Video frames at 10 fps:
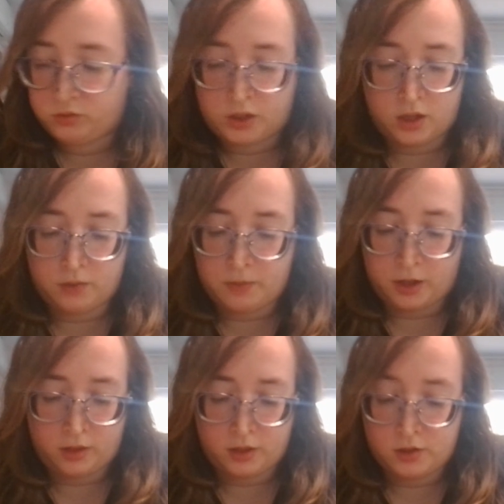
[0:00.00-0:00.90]
yeah, the
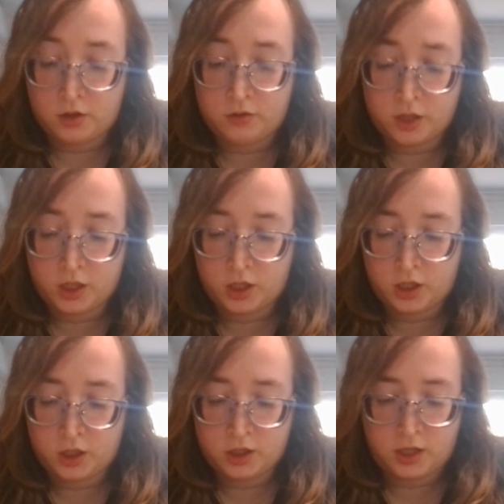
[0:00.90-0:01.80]
math is not right
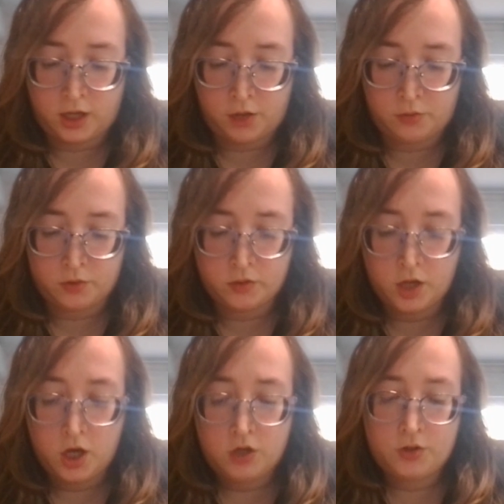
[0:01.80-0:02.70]
here. I wrote
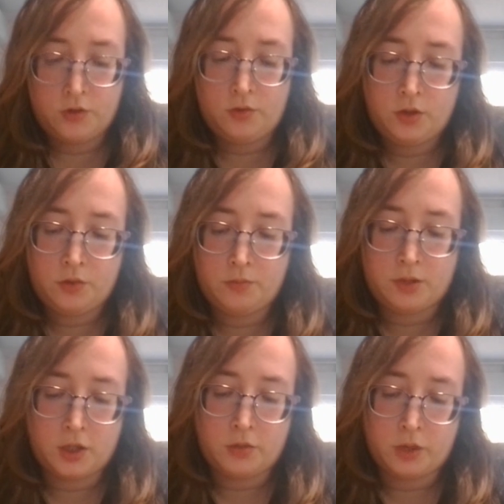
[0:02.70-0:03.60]
2 new
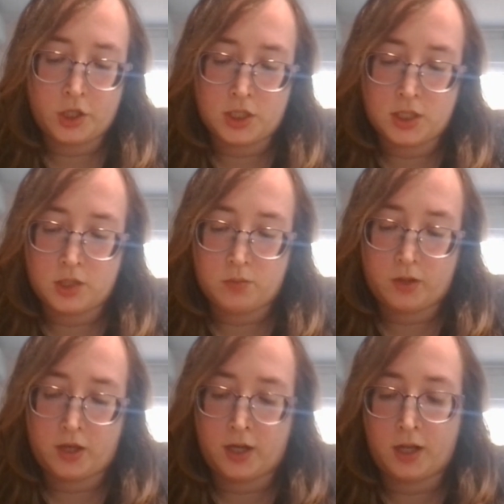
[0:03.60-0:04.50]
mini regions
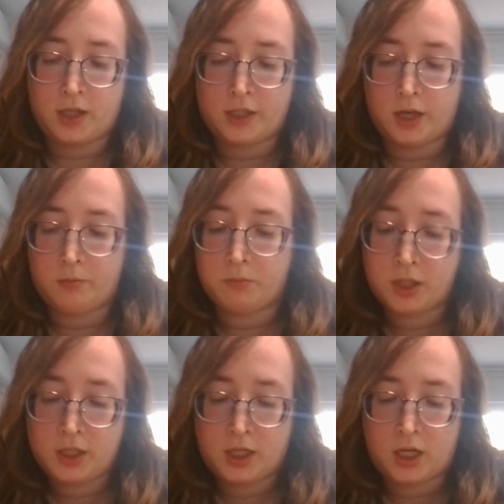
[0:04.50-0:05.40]
with a 9-type
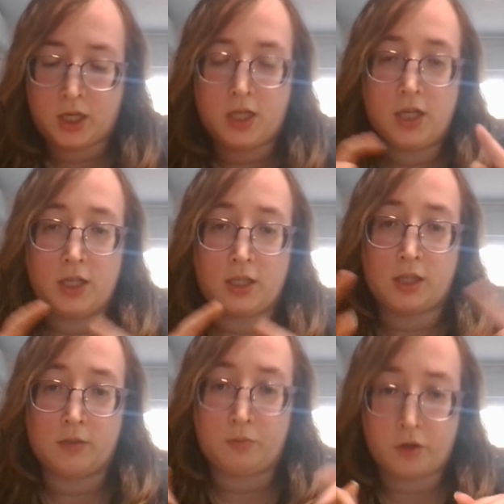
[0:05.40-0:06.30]
mini league,
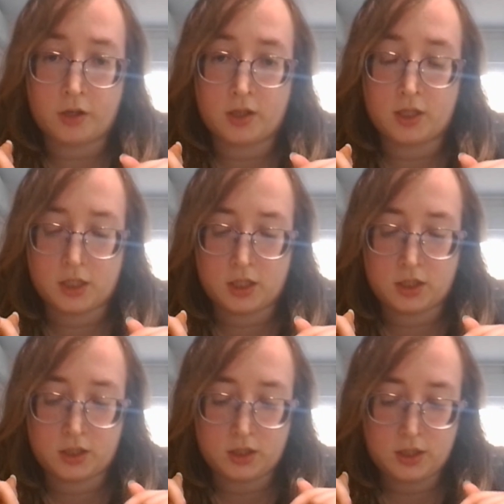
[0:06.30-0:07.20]
then in
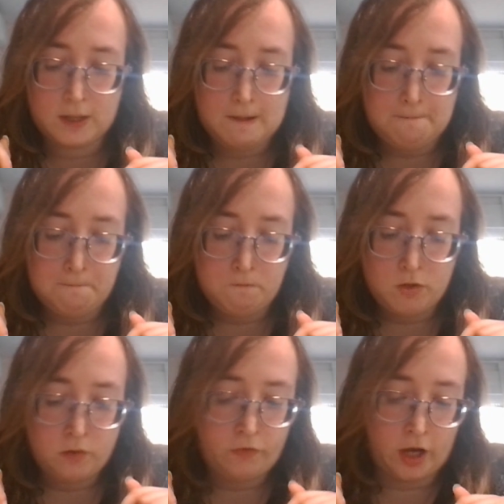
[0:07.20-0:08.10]
parentheses
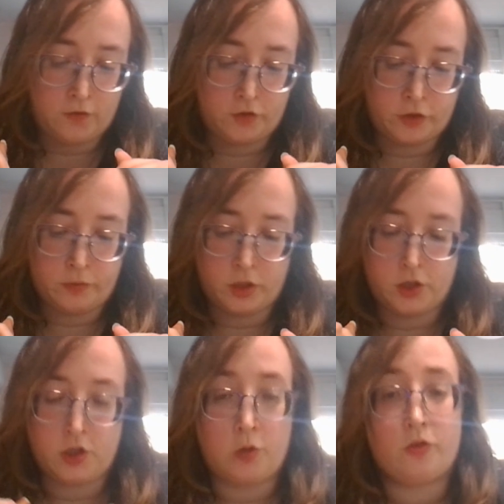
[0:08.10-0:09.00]
5 gym
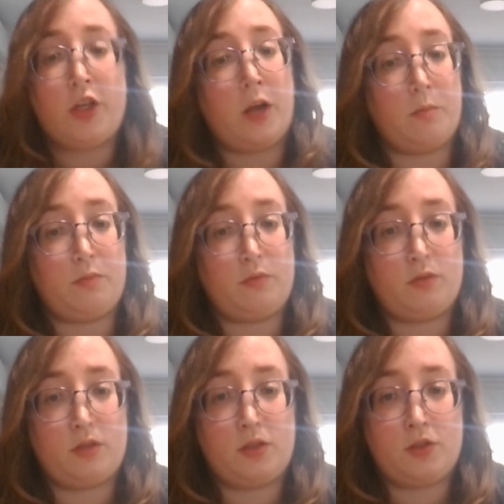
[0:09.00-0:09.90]
leaders, no champ.
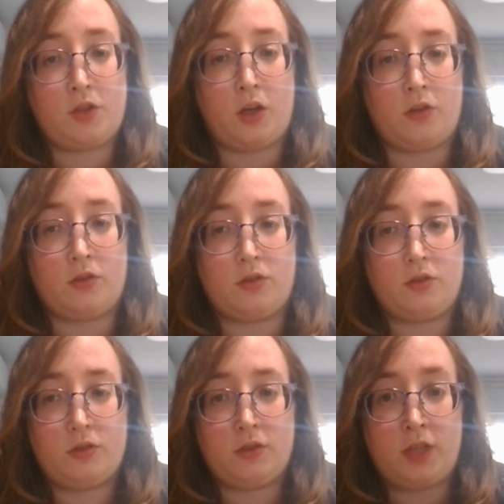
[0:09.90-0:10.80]
So
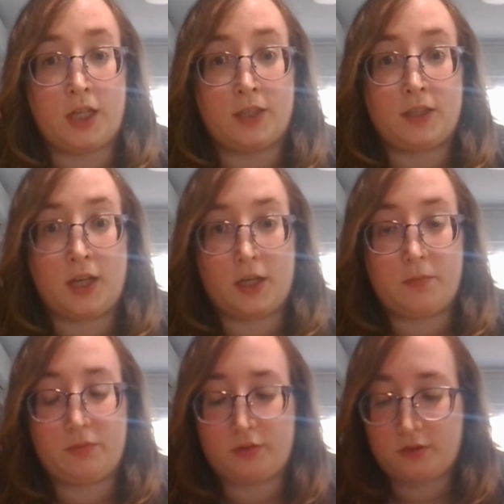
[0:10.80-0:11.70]

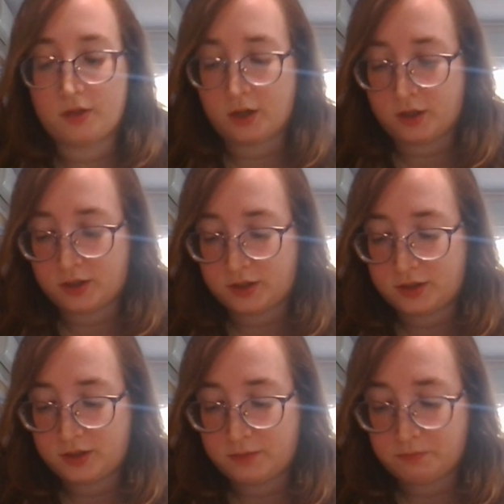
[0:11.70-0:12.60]
10-type
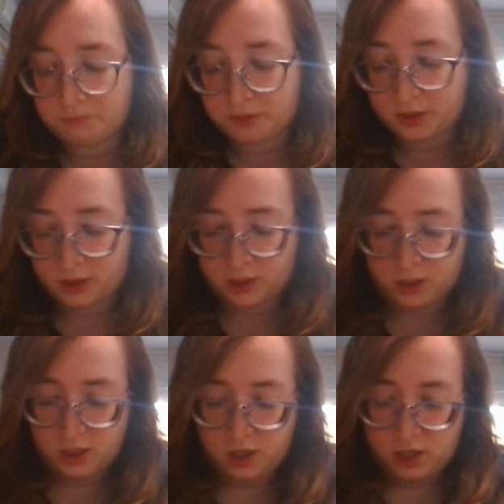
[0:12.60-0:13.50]
mini
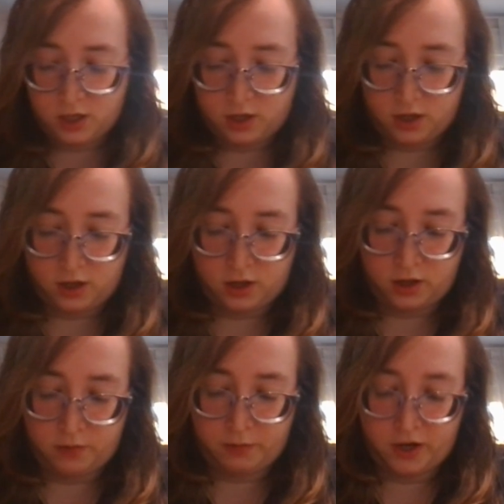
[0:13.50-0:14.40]
league.
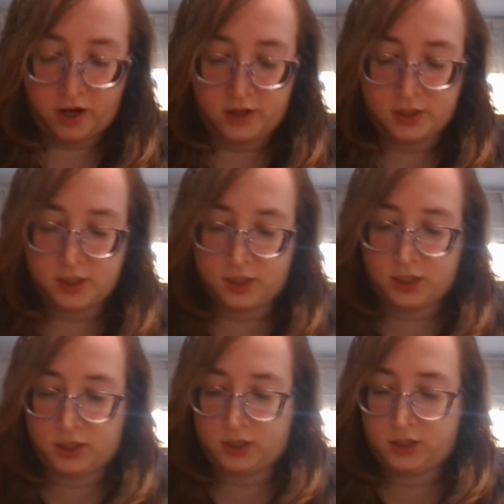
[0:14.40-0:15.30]
But
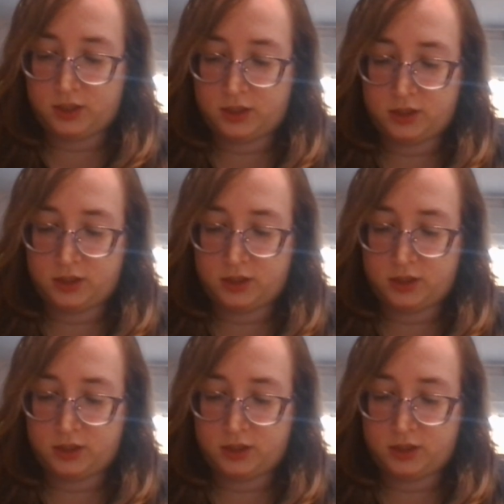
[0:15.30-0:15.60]
honestly,